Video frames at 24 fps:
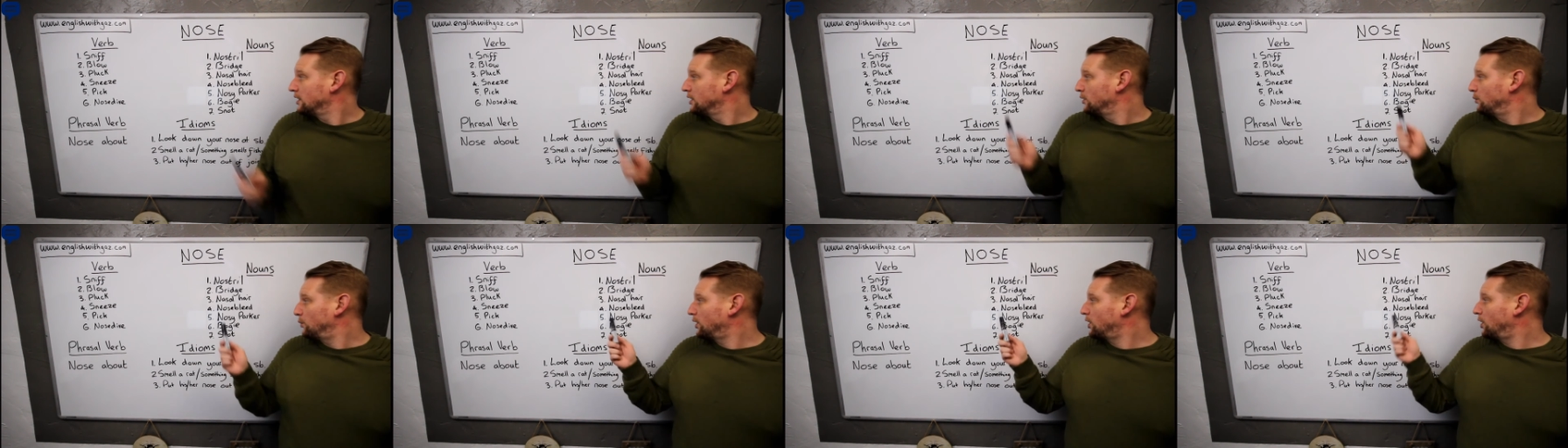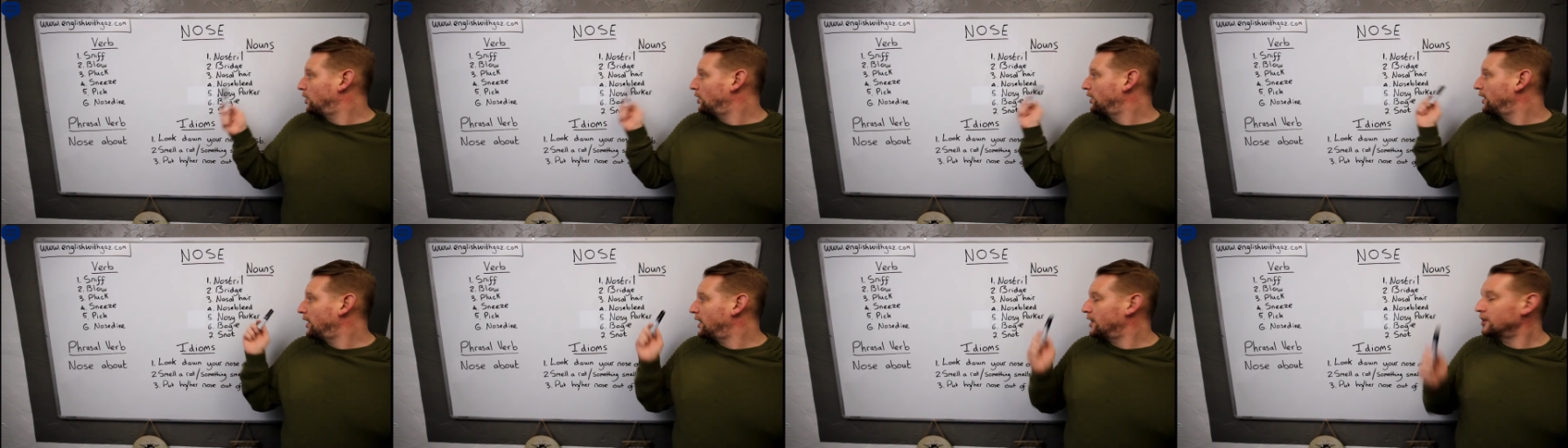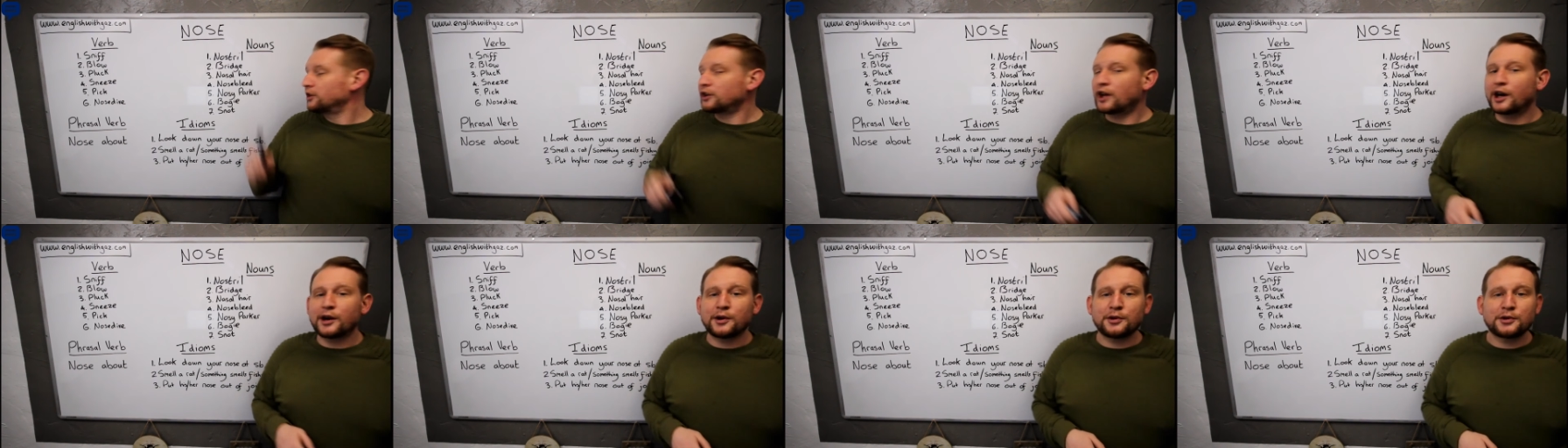We call it a
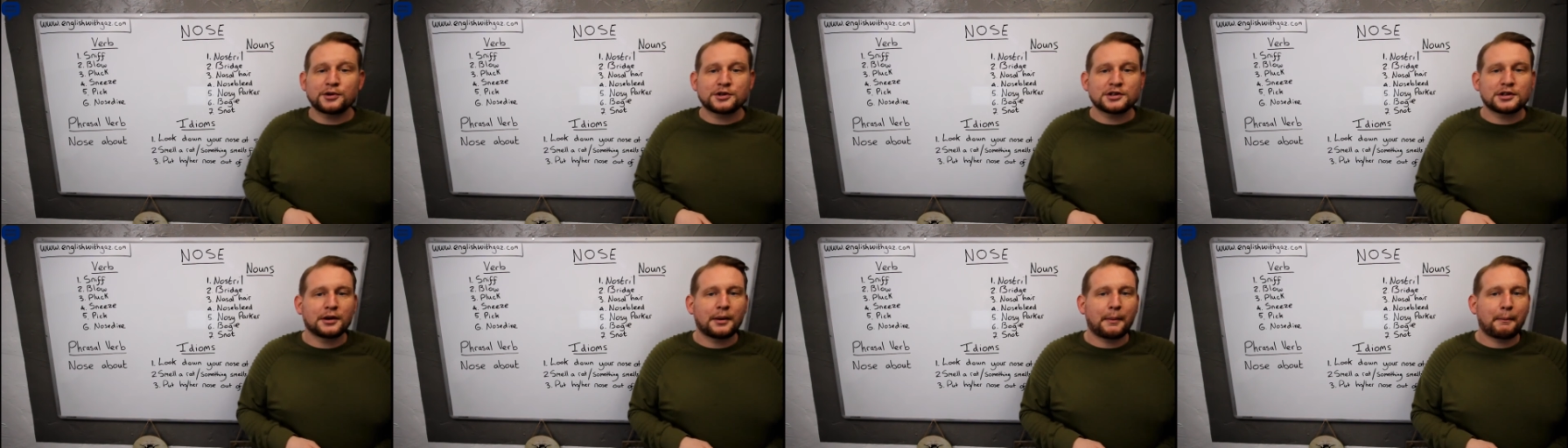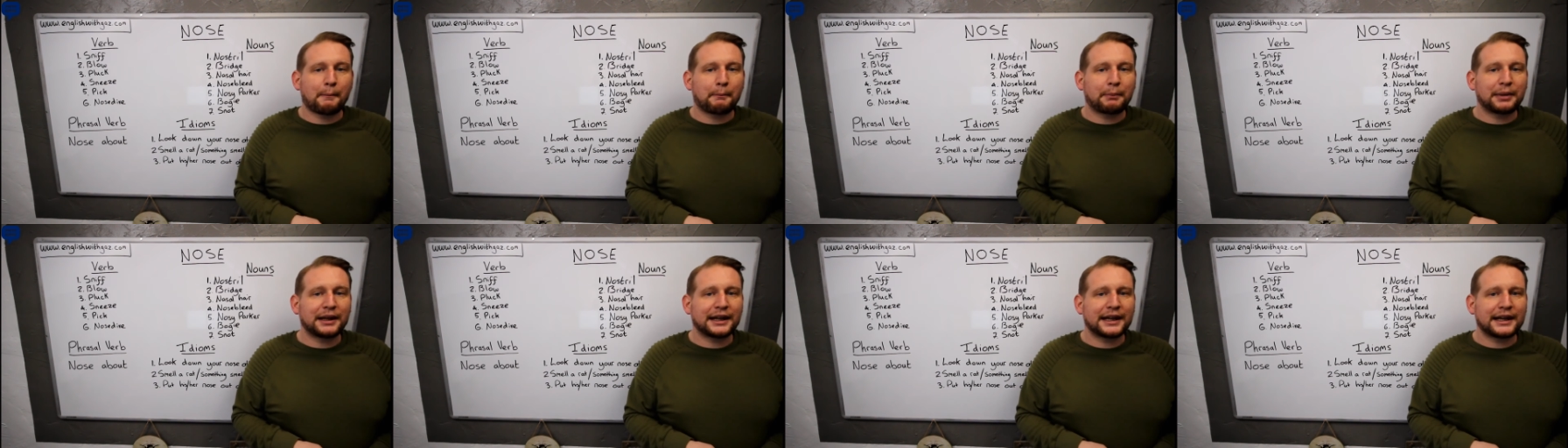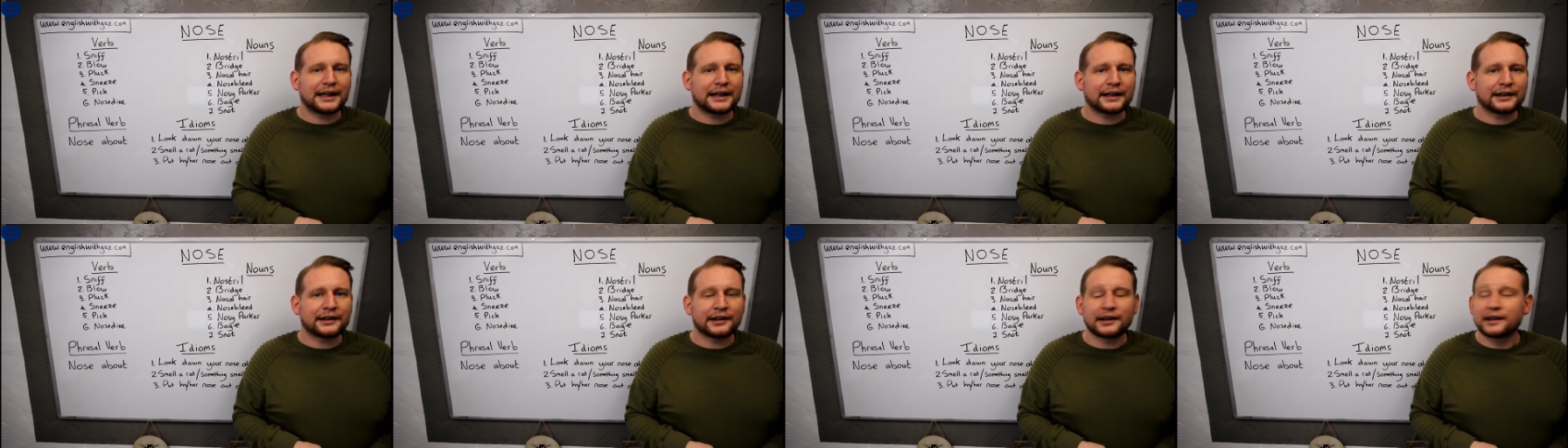nose
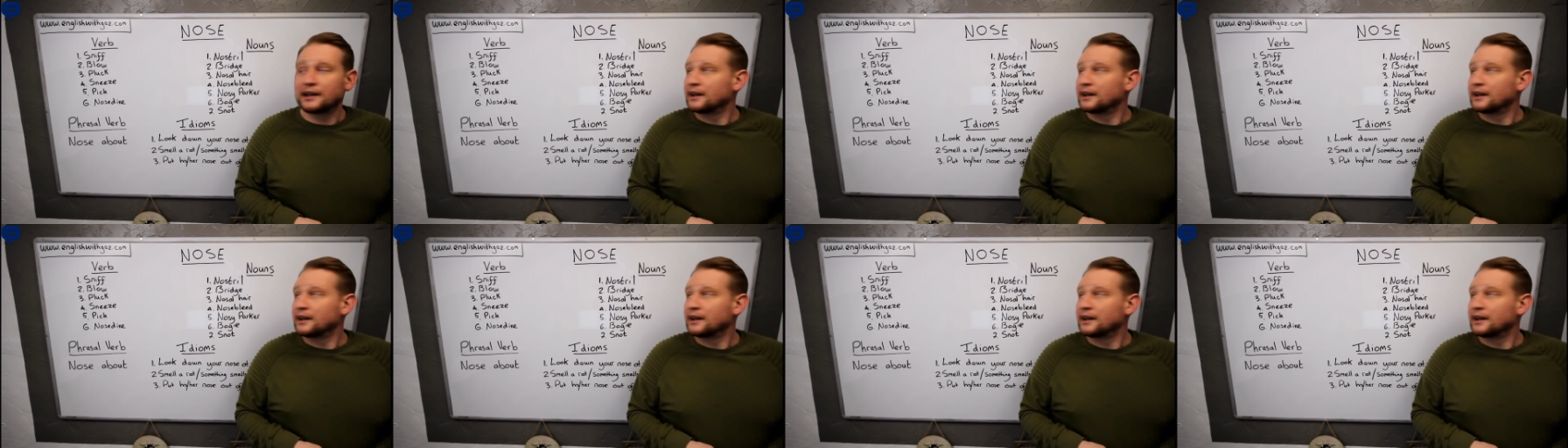bleed.